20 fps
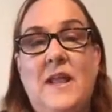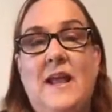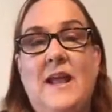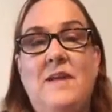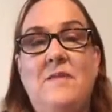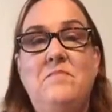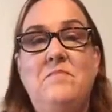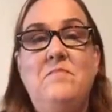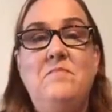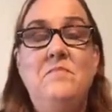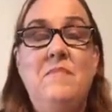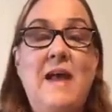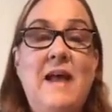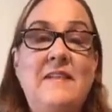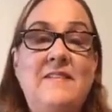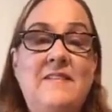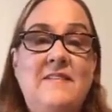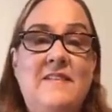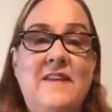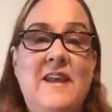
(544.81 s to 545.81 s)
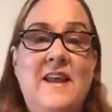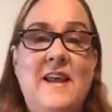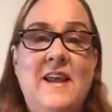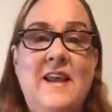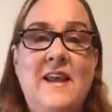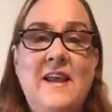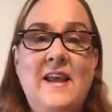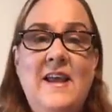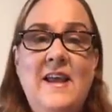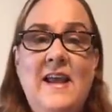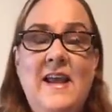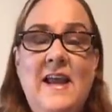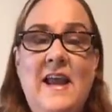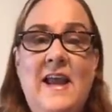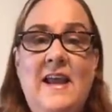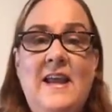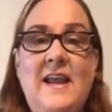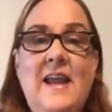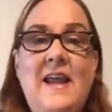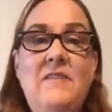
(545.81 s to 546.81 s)
and messy.
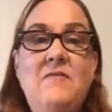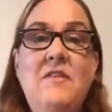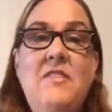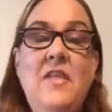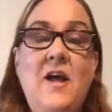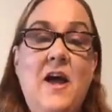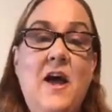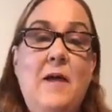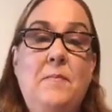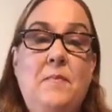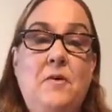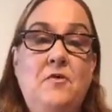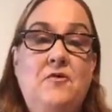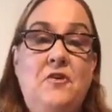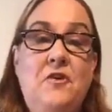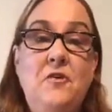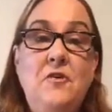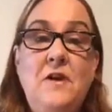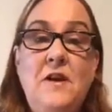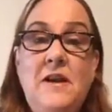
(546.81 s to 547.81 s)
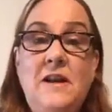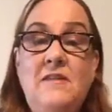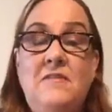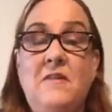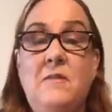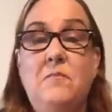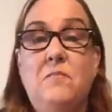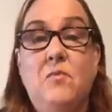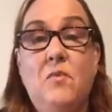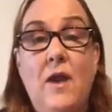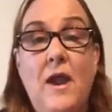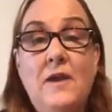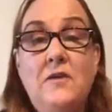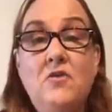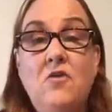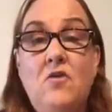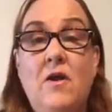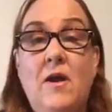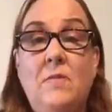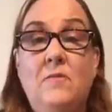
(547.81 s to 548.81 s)
And even the opportunities and
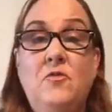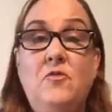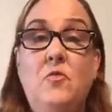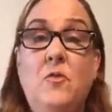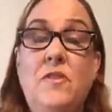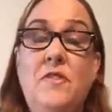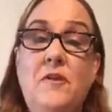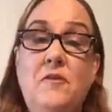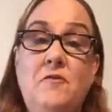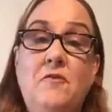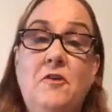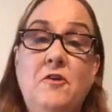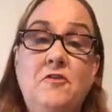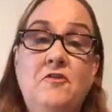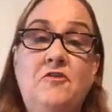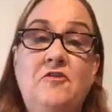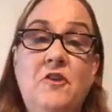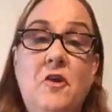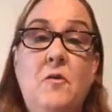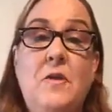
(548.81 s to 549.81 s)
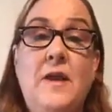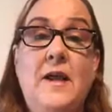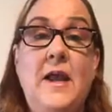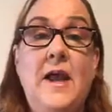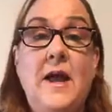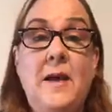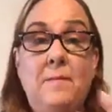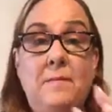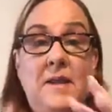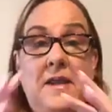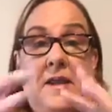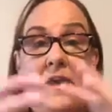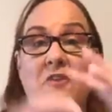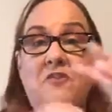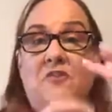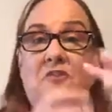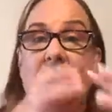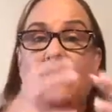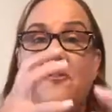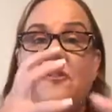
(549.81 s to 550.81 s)
breadcrumbs when they're first showing up,
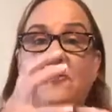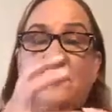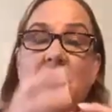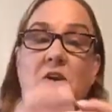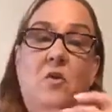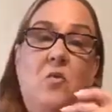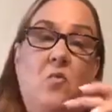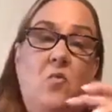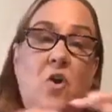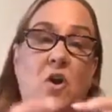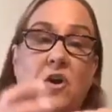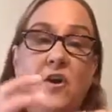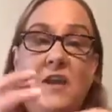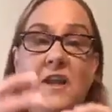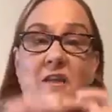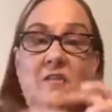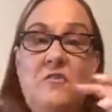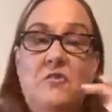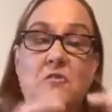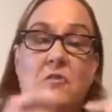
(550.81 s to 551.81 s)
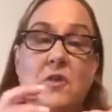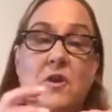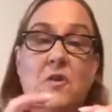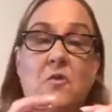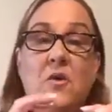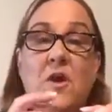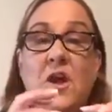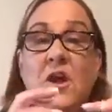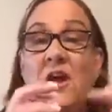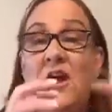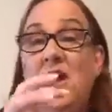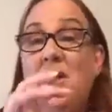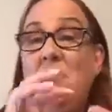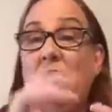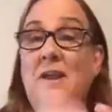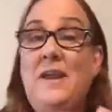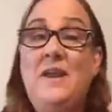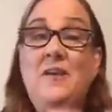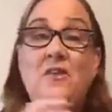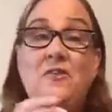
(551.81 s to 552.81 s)
because you're still working through, oh,
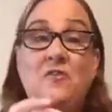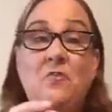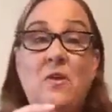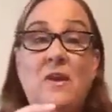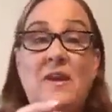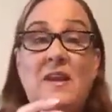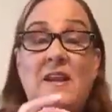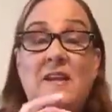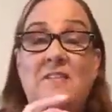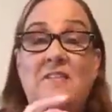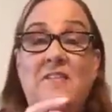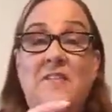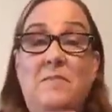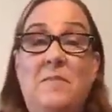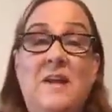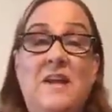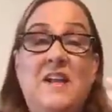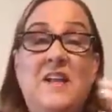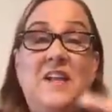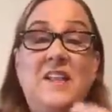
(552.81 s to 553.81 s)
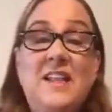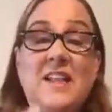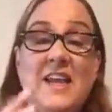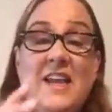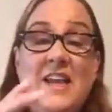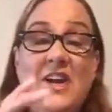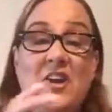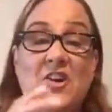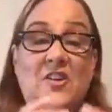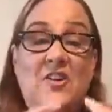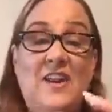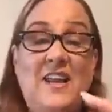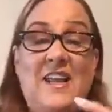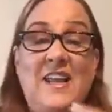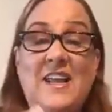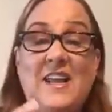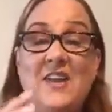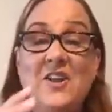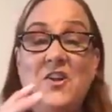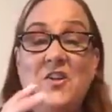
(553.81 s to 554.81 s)
here's what needs to be cleared,
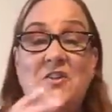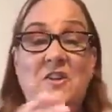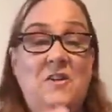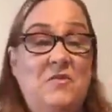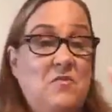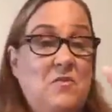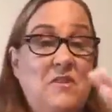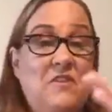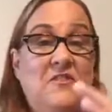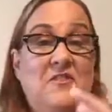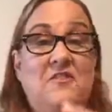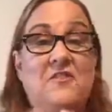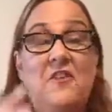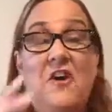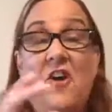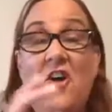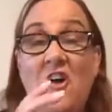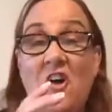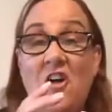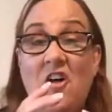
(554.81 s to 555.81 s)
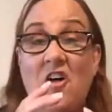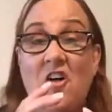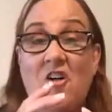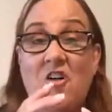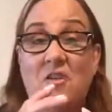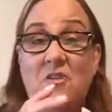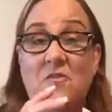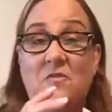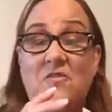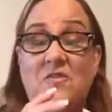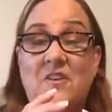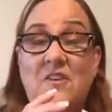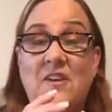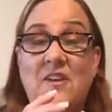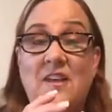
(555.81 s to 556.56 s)
healed, and resolved.